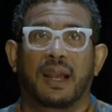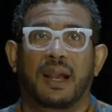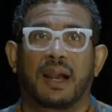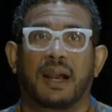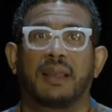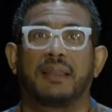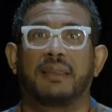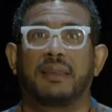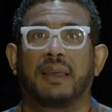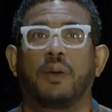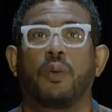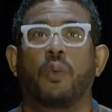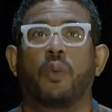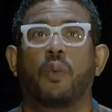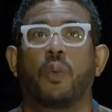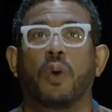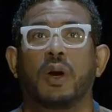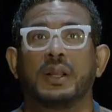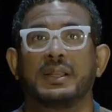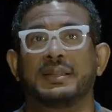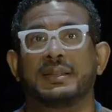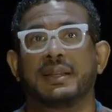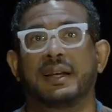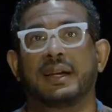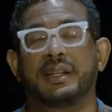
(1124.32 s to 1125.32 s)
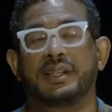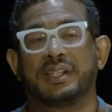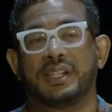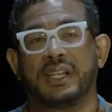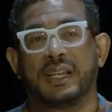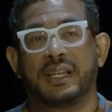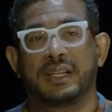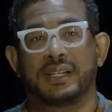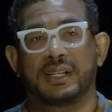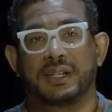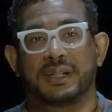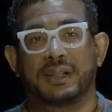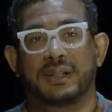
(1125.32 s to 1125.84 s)
I think once that
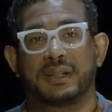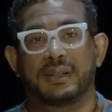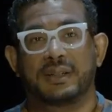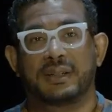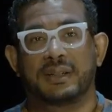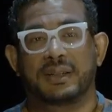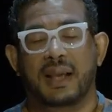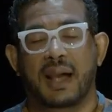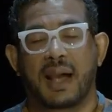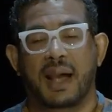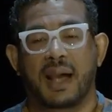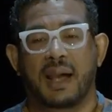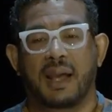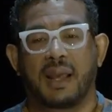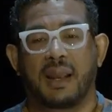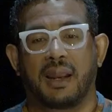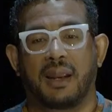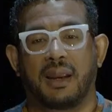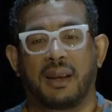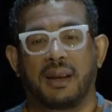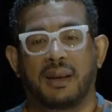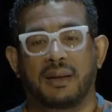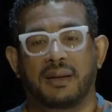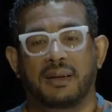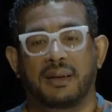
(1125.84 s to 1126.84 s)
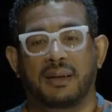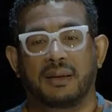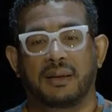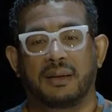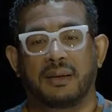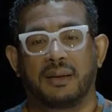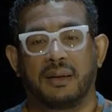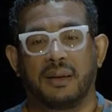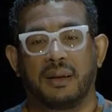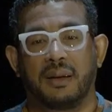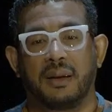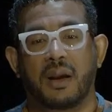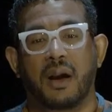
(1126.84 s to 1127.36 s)
changes and
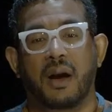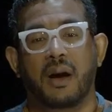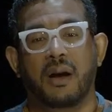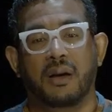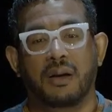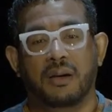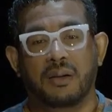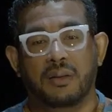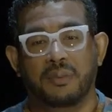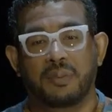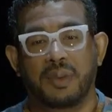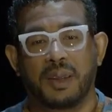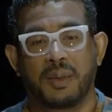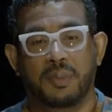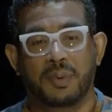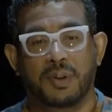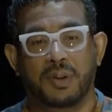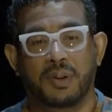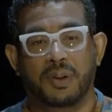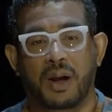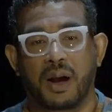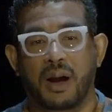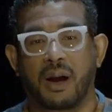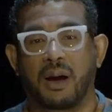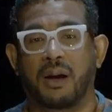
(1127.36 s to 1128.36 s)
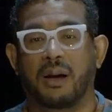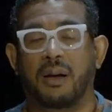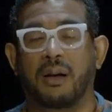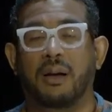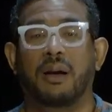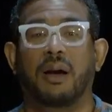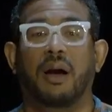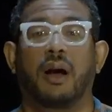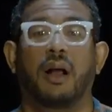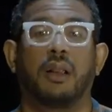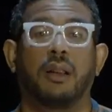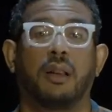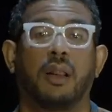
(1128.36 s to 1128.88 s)
young people are
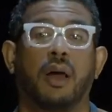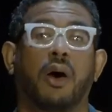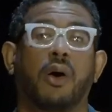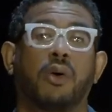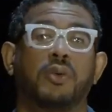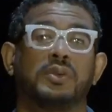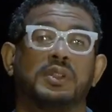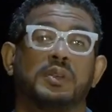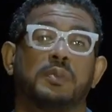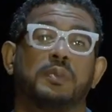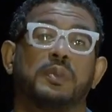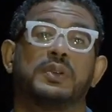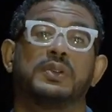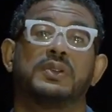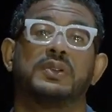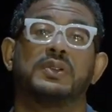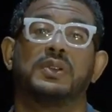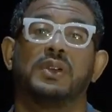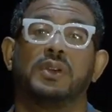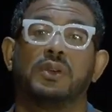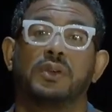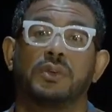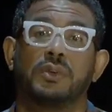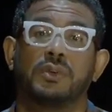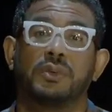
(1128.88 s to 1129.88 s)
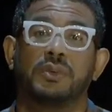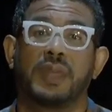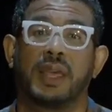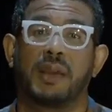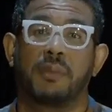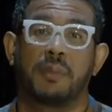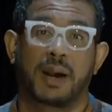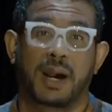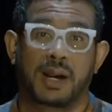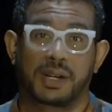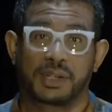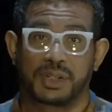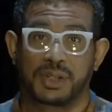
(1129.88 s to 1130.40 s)
allowed to pursue their
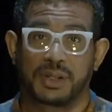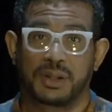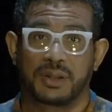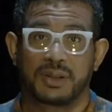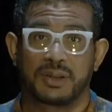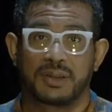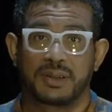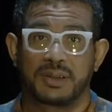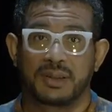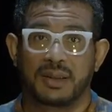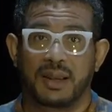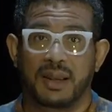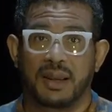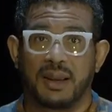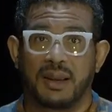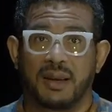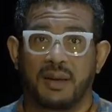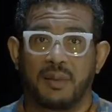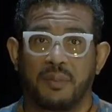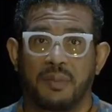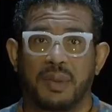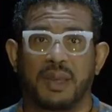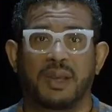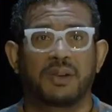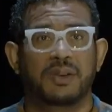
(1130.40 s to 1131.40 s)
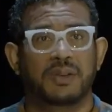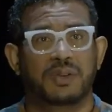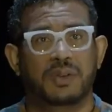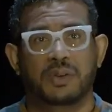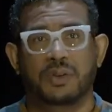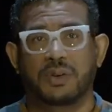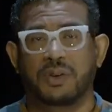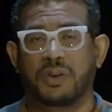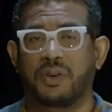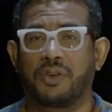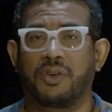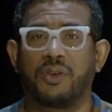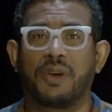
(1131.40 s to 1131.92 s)
passions, because
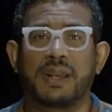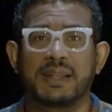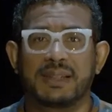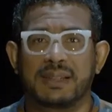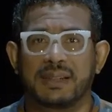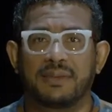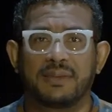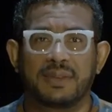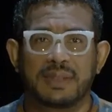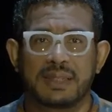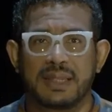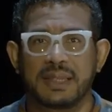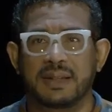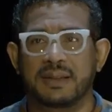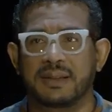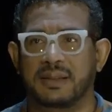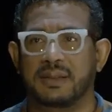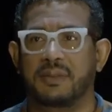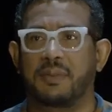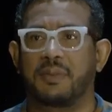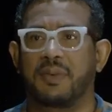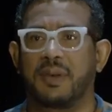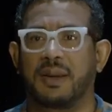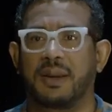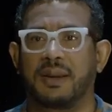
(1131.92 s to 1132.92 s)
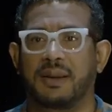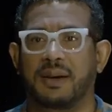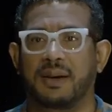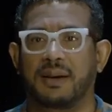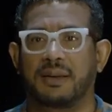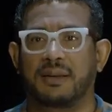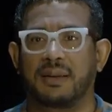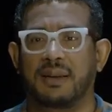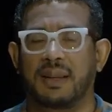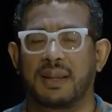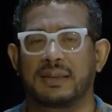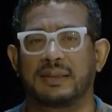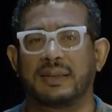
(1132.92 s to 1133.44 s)
creativity is something
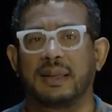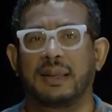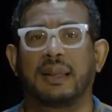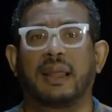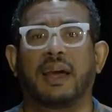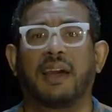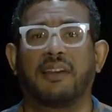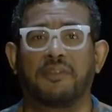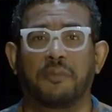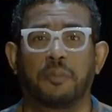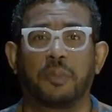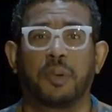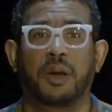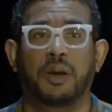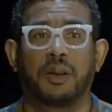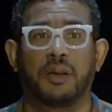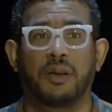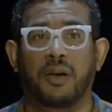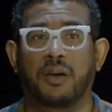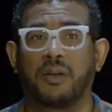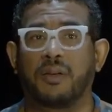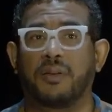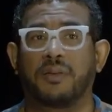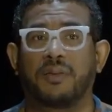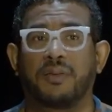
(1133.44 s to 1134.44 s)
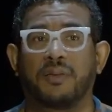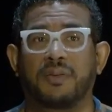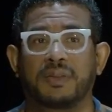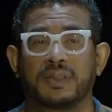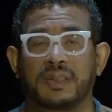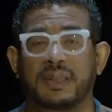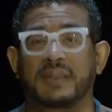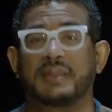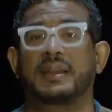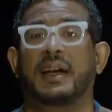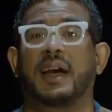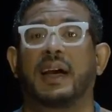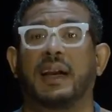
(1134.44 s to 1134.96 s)
that is the lifeblood of
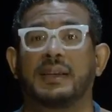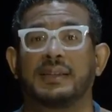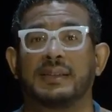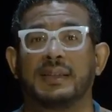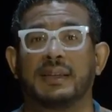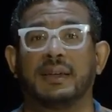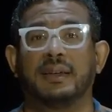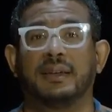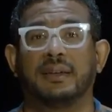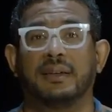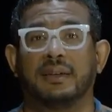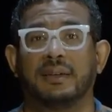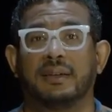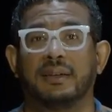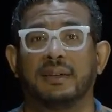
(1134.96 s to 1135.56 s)
society.